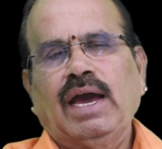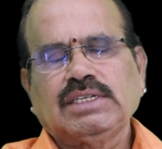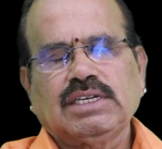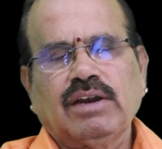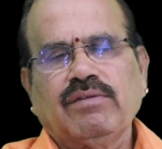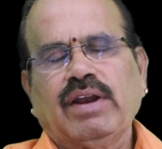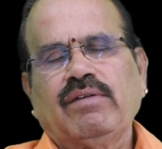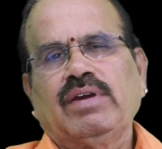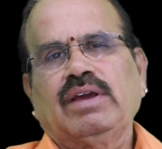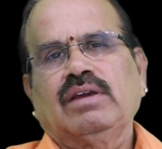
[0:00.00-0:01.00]
as and
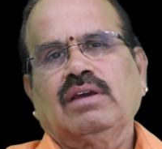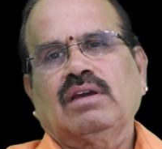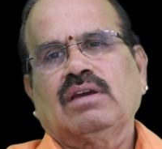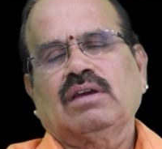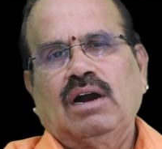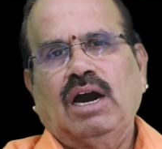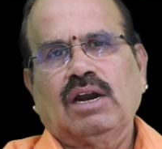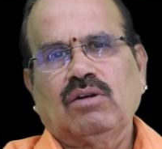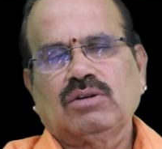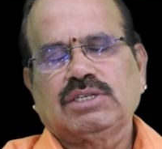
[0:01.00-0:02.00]
when we
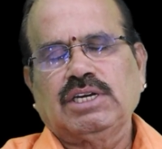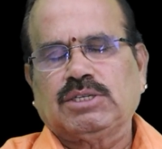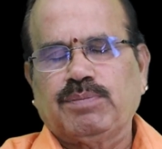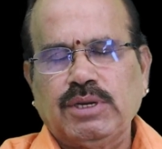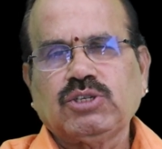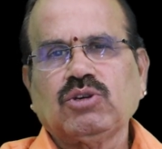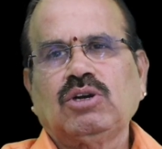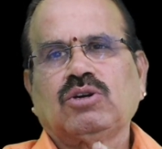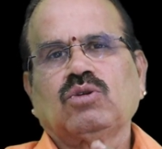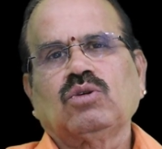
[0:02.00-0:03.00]
announce a
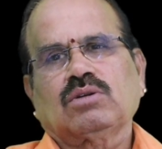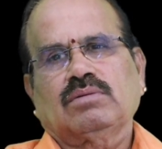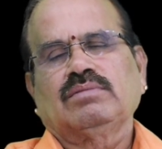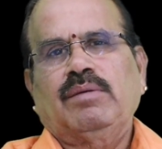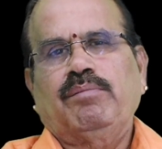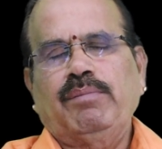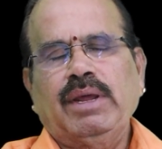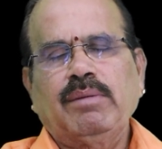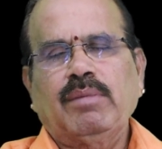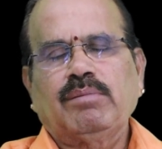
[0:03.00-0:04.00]
spiritual tour,
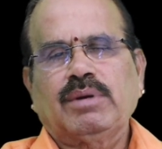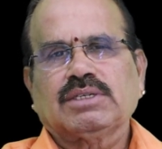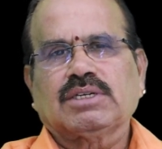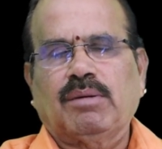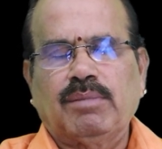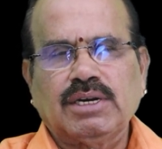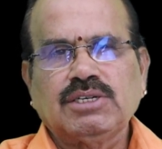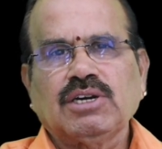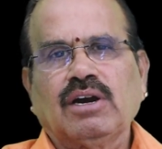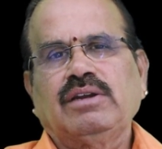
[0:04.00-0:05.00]
many members come
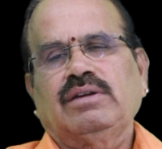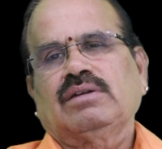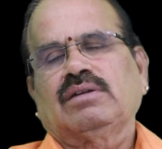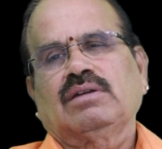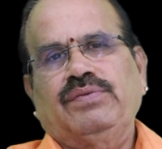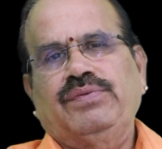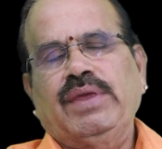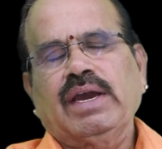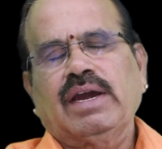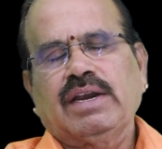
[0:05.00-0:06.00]
and join,
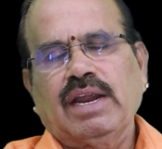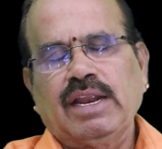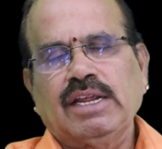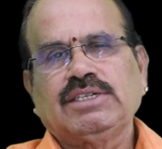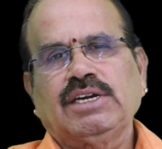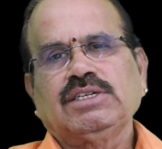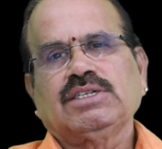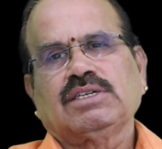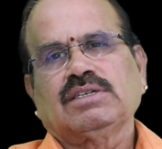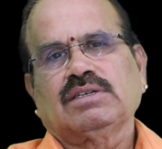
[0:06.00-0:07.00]
they get
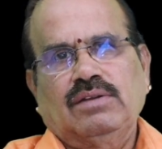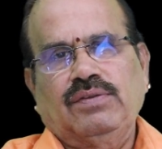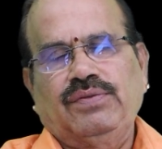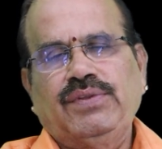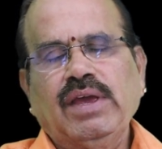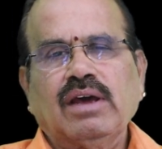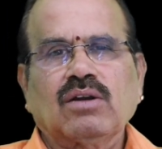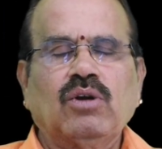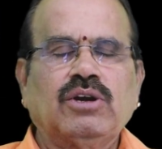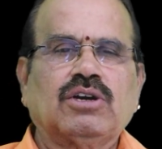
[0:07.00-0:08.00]
energized, they are
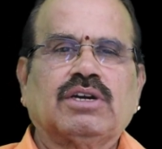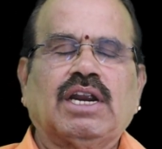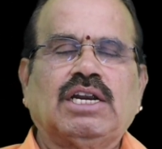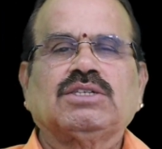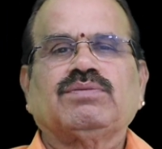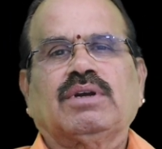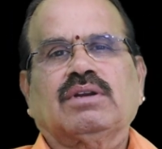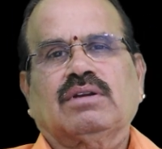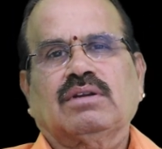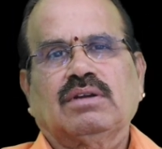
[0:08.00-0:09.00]
going to transfer
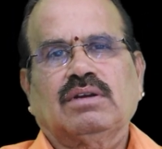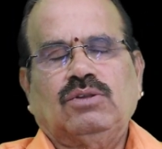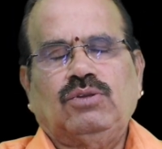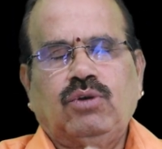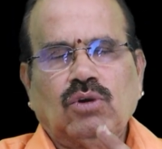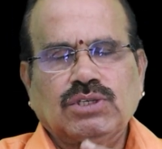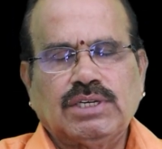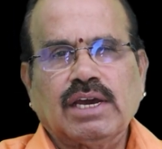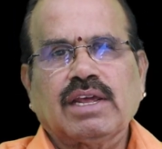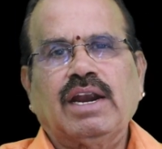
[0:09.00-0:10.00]
those
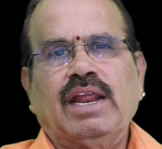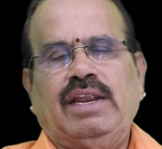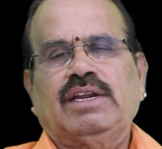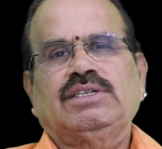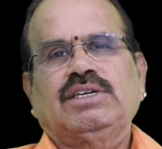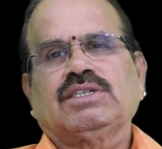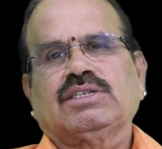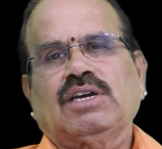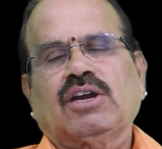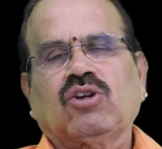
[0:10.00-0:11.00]
sacred
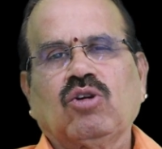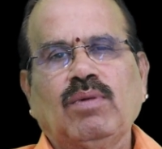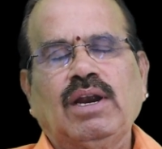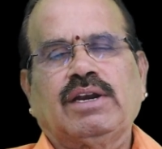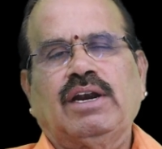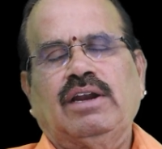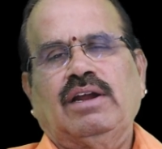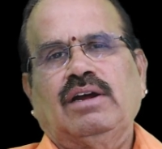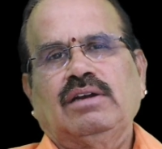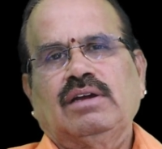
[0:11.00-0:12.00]
energies accumulated